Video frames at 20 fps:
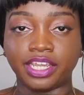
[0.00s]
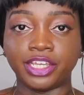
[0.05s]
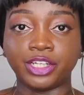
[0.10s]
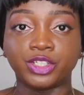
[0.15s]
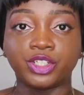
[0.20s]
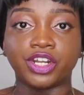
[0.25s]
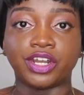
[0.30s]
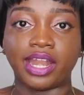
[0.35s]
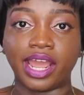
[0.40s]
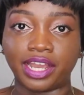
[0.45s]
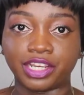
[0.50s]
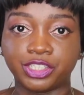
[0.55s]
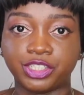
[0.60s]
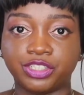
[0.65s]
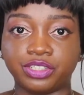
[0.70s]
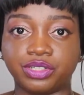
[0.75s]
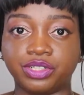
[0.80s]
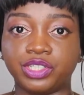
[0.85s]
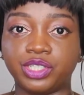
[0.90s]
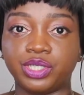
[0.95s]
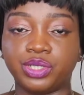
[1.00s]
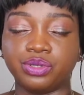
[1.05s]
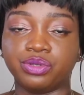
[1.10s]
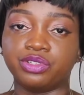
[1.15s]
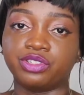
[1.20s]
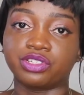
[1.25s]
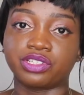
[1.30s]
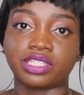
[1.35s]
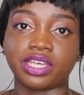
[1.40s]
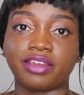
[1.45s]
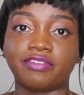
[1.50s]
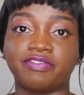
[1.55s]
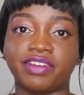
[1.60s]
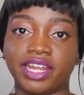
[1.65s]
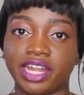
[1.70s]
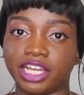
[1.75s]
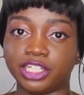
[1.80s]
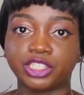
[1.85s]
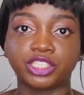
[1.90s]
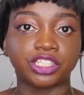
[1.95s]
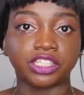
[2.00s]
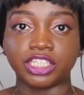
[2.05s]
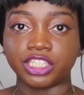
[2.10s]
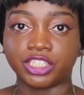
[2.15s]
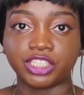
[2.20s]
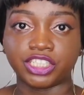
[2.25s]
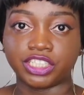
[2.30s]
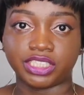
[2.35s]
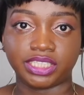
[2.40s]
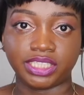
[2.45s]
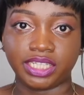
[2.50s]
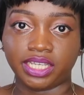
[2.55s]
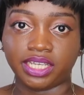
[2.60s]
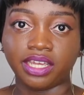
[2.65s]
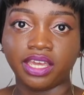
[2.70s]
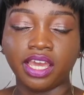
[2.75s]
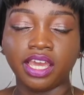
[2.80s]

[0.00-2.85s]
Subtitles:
introduction to just like financial literacy.